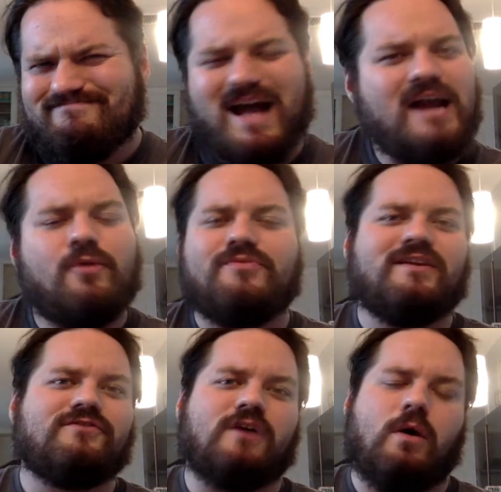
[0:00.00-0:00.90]
I don't
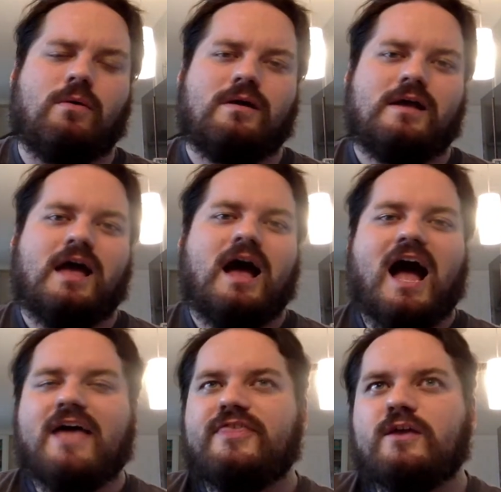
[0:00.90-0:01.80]
think so.
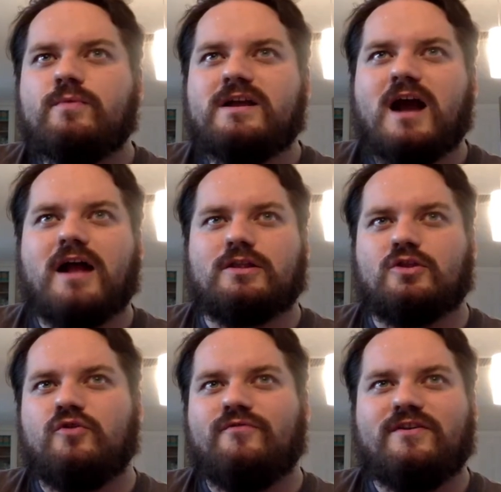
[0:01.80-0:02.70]
I think we got
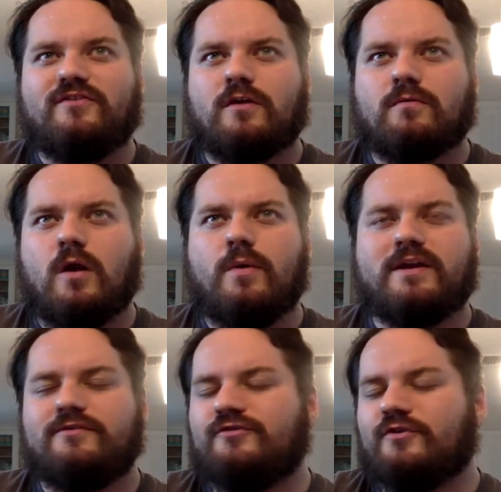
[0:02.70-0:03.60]
Luffy's
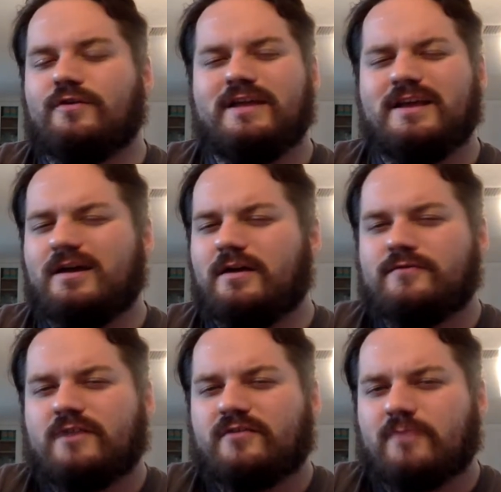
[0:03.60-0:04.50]
heroic journey on
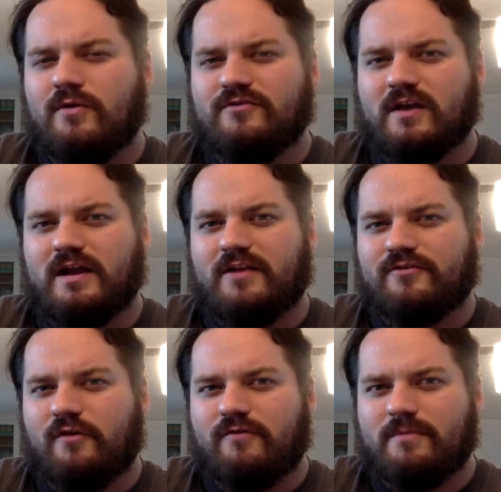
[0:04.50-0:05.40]
Dressrosa
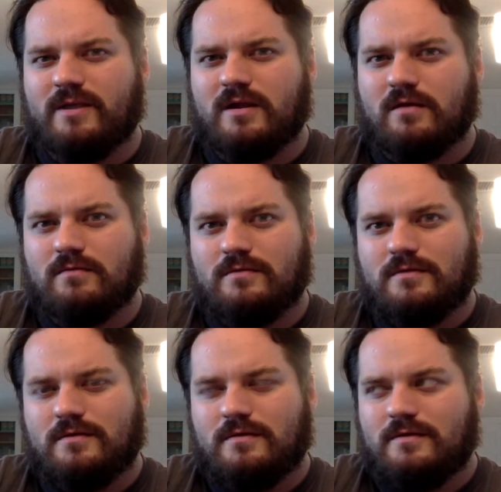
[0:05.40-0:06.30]
against Doflamingo.
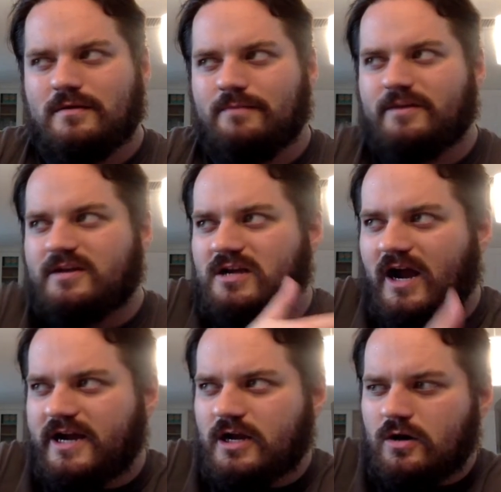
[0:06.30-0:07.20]
But
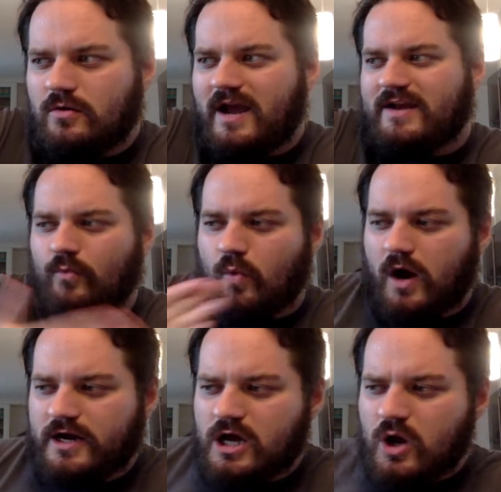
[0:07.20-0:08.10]
Kaido and
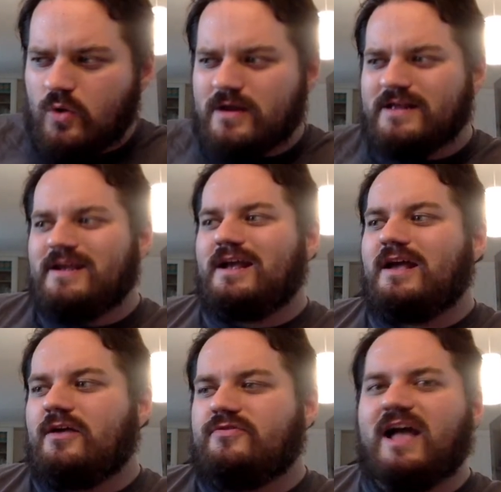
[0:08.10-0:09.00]
Wano,
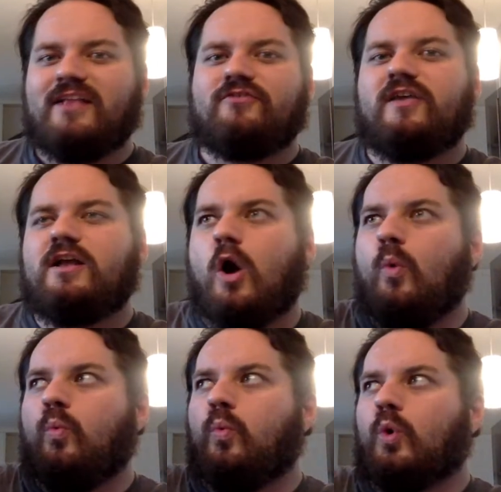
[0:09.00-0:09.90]
that's like a
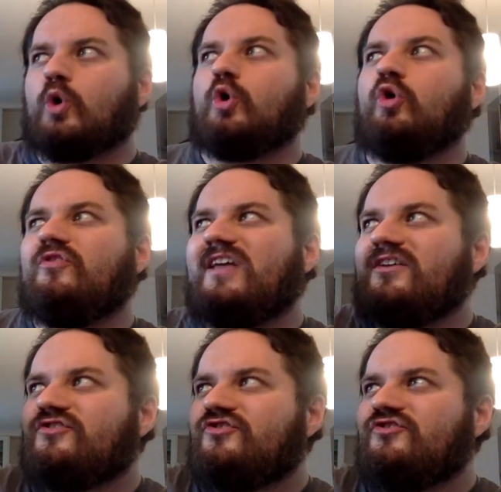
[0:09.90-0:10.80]

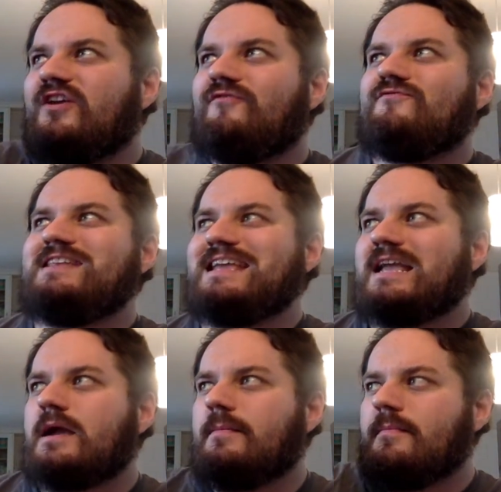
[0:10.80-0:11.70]

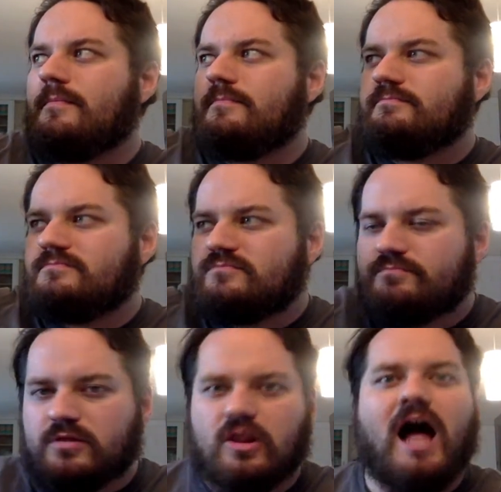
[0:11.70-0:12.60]
world-shifting
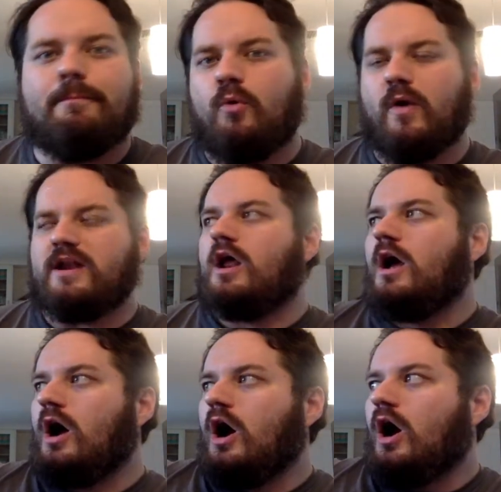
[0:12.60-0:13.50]
plot point.
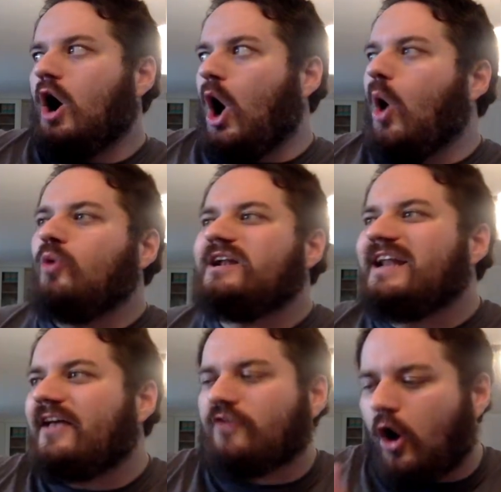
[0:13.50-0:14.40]

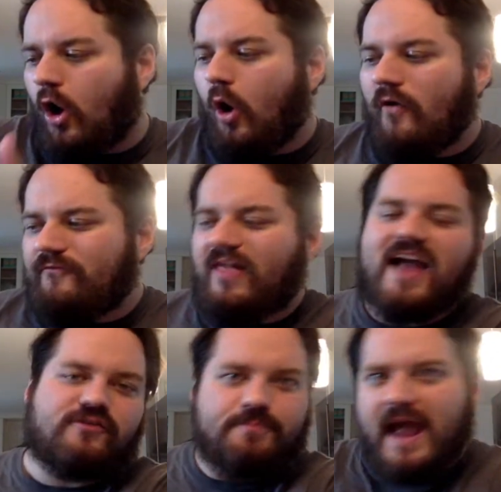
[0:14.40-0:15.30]
Odin has a whole
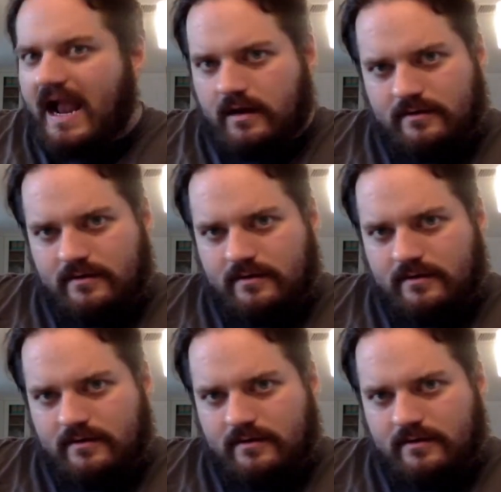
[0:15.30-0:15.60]
flashback